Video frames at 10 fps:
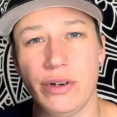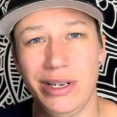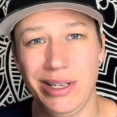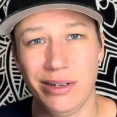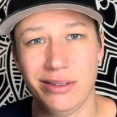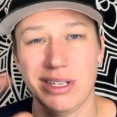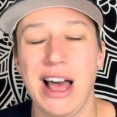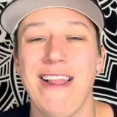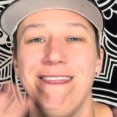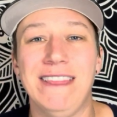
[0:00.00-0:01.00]
and yield.
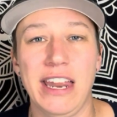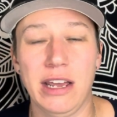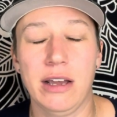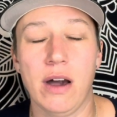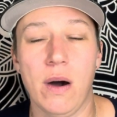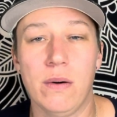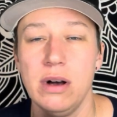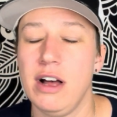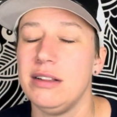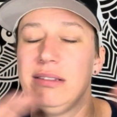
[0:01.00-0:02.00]
Letting go
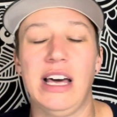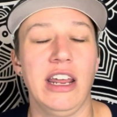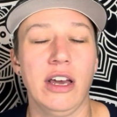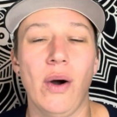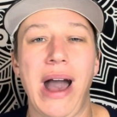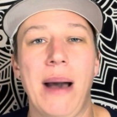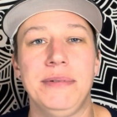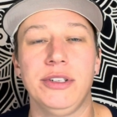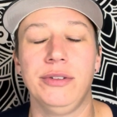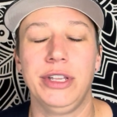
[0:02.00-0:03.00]

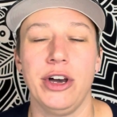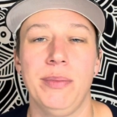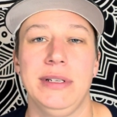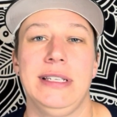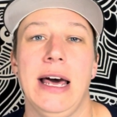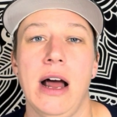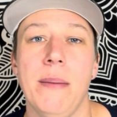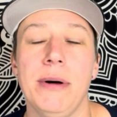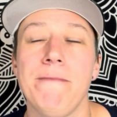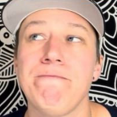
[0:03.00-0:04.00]
absolutely opens that
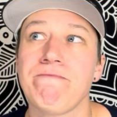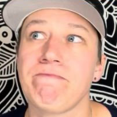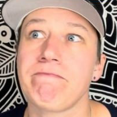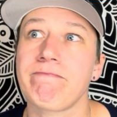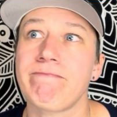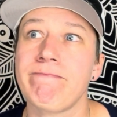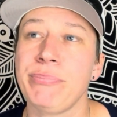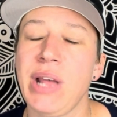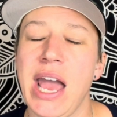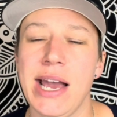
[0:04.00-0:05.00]
up.
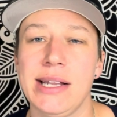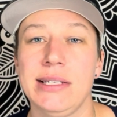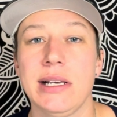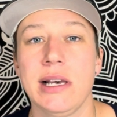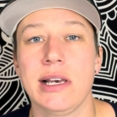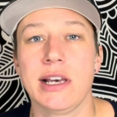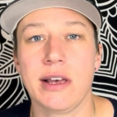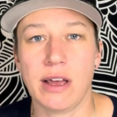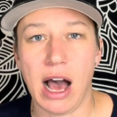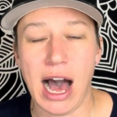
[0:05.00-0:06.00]
And
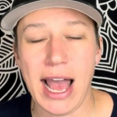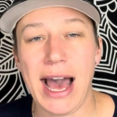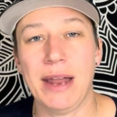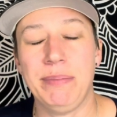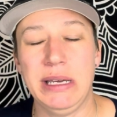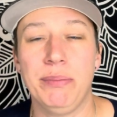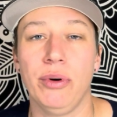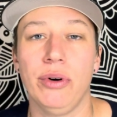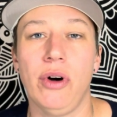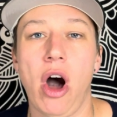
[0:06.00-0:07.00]
I had
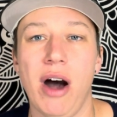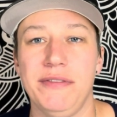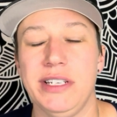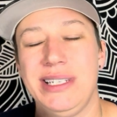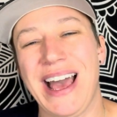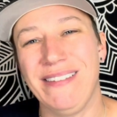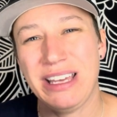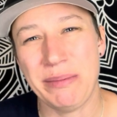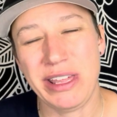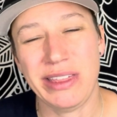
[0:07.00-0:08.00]
people often
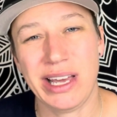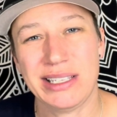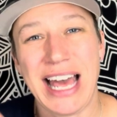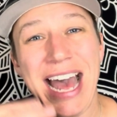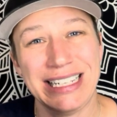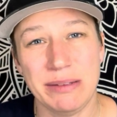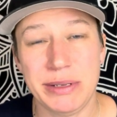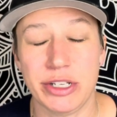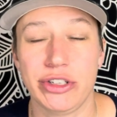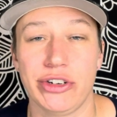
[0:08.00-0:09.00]
telling me things had to
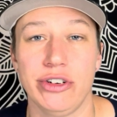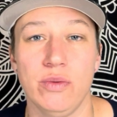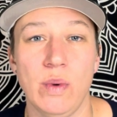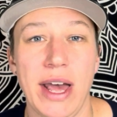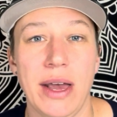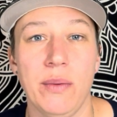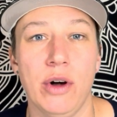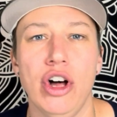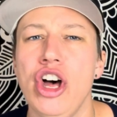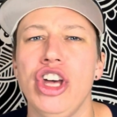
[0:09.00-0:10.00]
be a certain way.
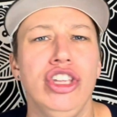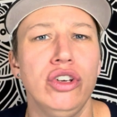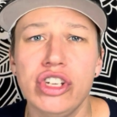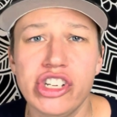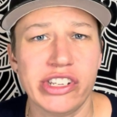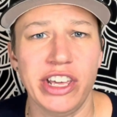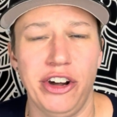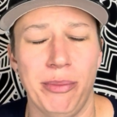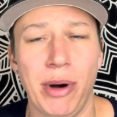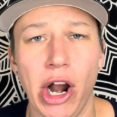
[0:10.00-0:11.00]
Well, you could just get an
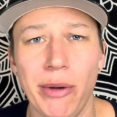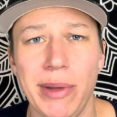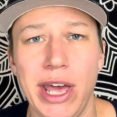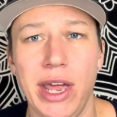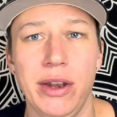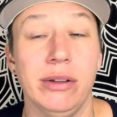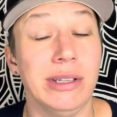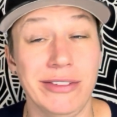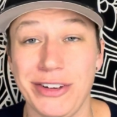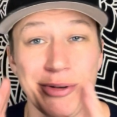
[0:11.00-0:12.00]
apartment,
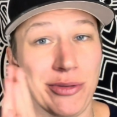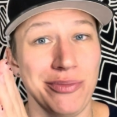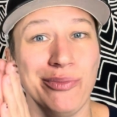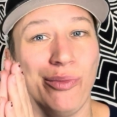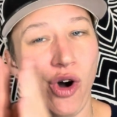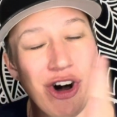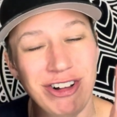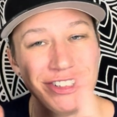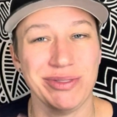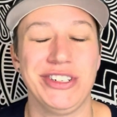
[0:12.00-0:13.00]
living with
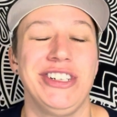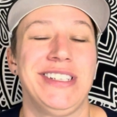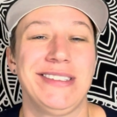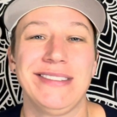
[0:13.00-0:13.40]
walls, which is